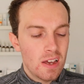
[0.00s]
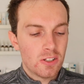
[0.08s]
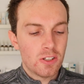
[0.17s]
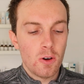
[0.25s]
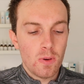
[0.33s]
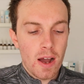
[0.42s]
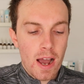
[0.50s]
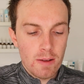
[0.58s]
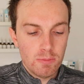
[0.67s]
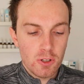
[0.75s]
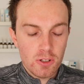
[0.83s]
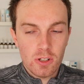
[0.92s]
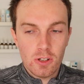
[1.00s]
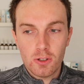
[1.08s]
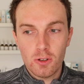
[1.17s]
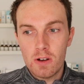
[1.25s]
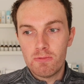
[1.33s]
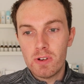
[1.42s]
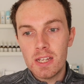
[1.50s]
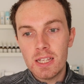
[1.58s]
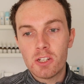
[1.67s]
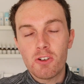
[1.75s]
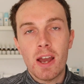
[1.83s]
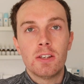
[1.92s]
So I'm just sort of
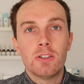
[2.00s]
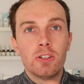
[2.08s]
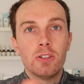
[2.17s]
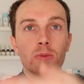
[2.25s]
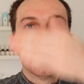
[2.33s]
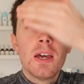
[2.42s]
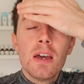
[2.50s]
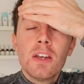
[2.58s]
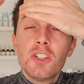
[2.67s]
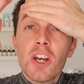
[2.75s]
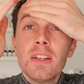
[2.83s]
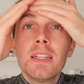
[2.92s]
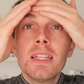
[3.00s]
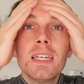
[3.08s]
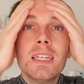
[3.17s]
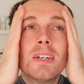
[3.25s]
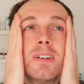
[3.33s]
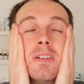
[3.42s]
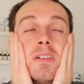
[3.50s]
really trying to gently